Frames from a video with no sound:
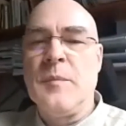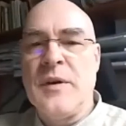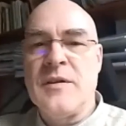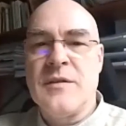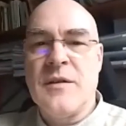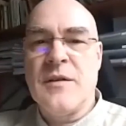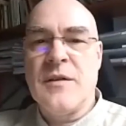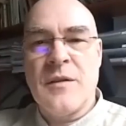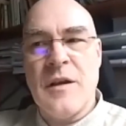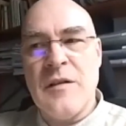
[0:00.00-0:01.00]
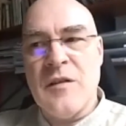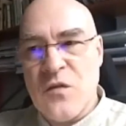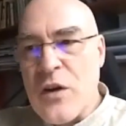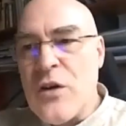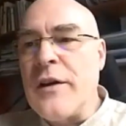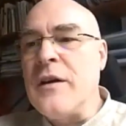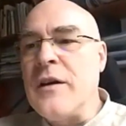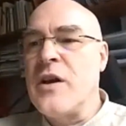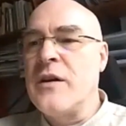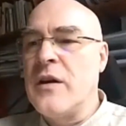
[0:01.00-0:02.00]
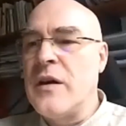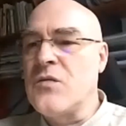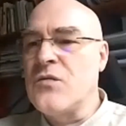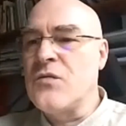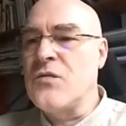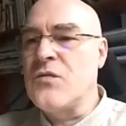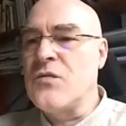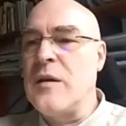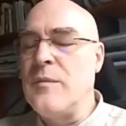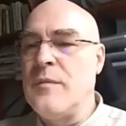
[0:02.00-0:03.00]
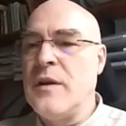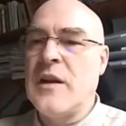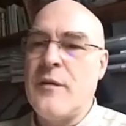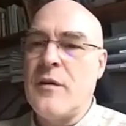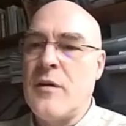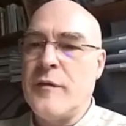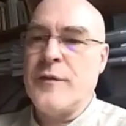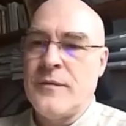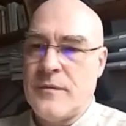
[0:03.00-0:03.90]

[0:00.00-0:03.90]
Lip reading: But it's very clear China has reached a level of